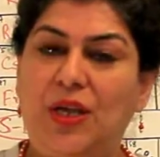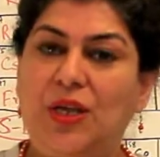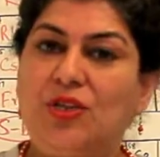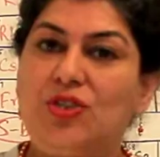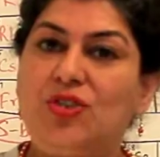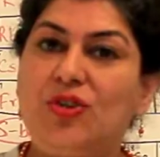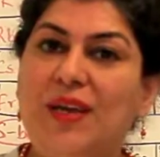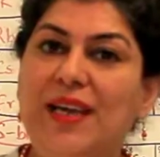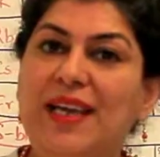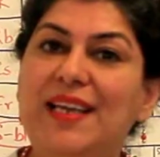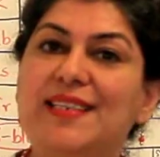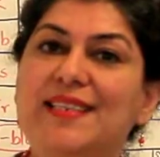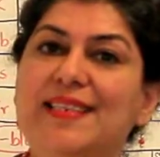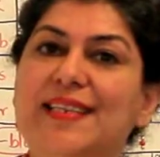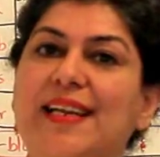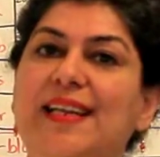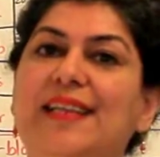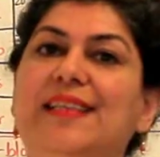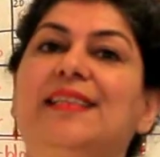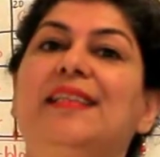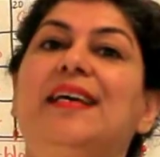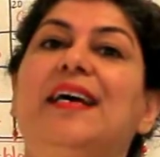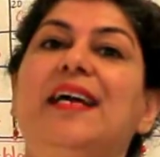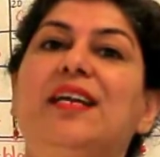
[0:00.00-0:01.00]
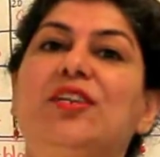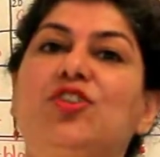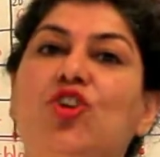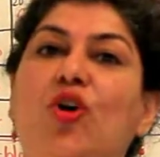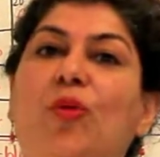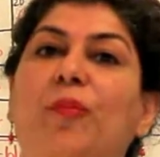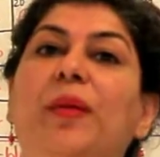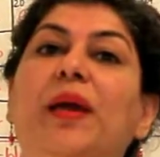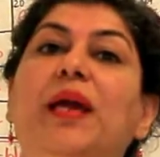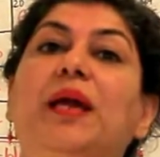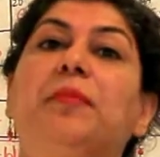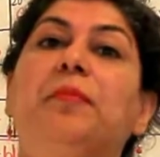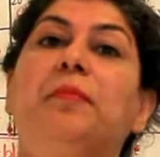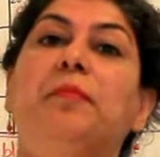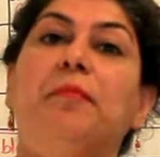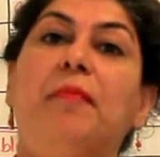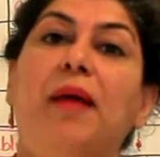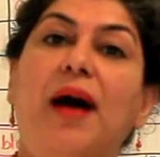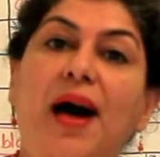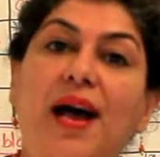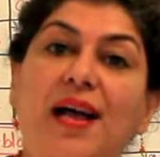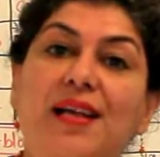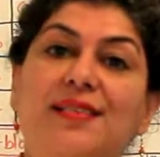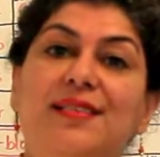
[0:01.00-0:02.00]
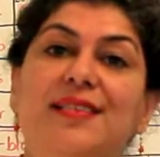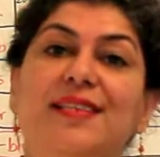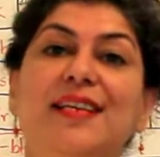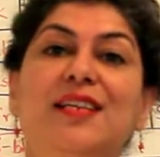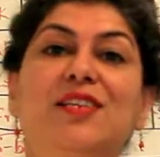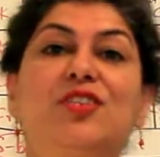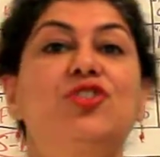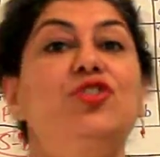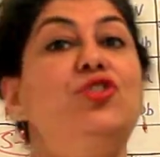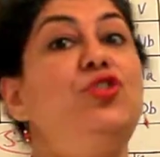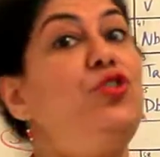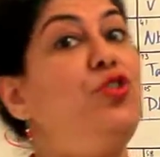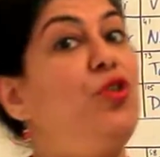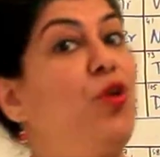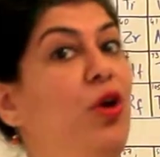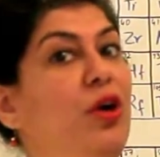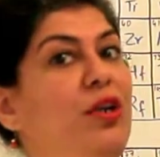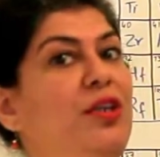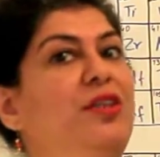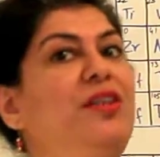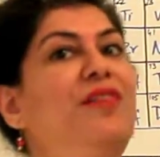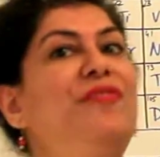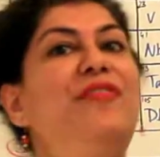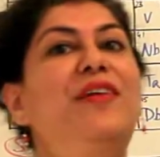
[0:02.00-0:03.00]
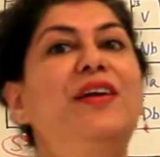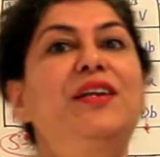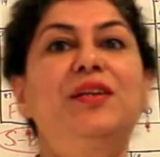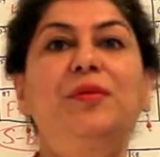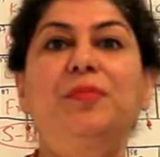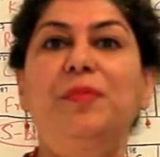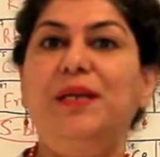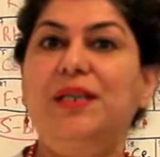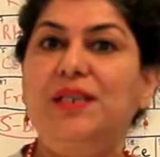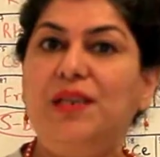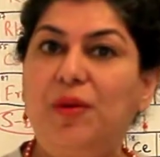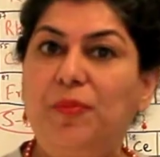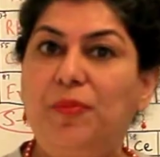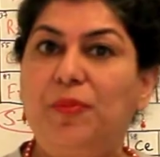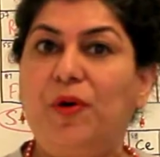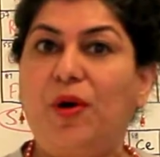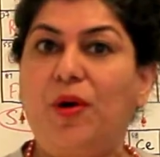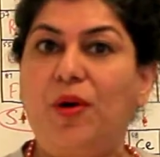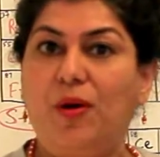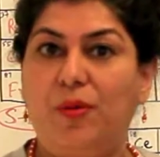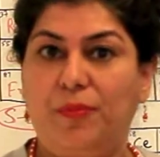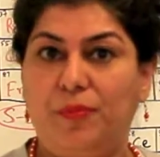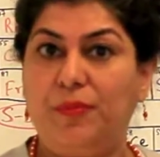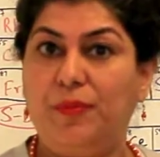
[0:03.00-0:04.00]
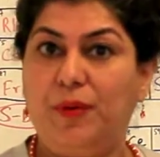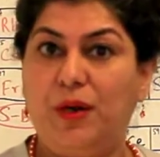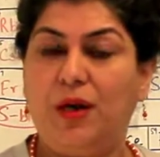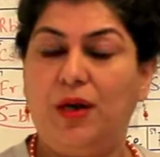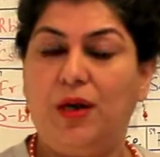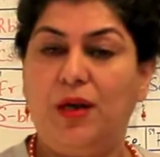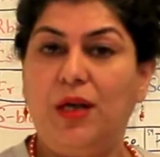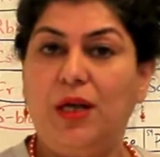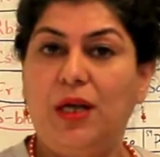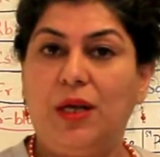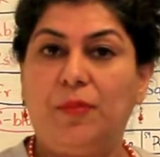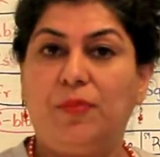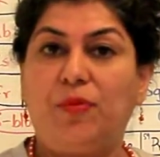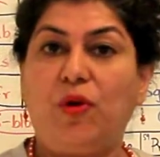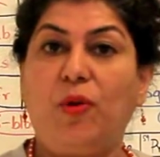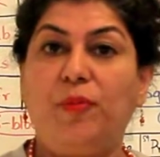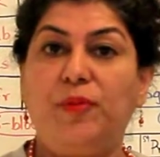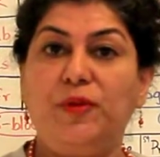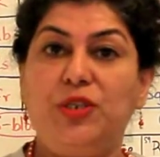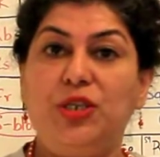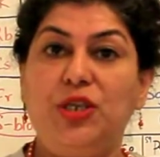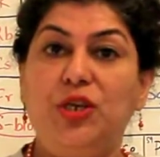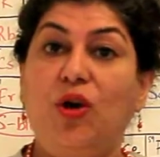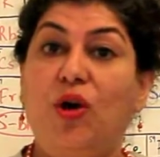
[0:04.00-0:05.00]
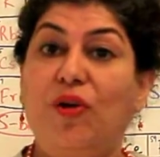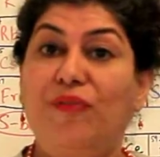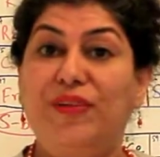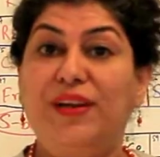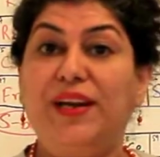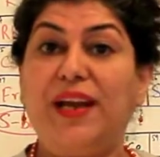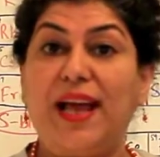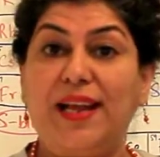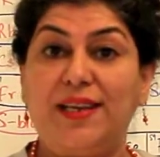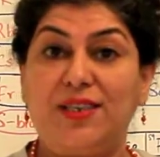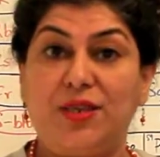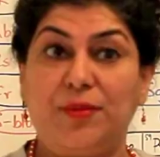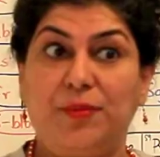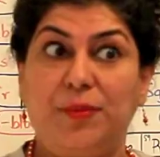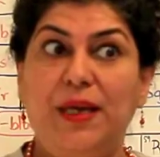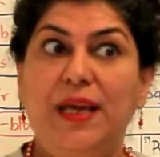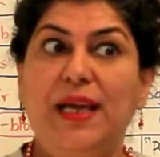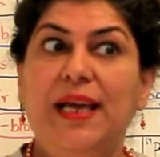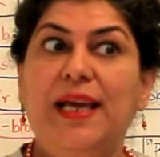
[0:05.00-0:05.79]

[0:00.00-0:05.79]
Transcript: So he said the atomic mass is not the fundamental property of an atom.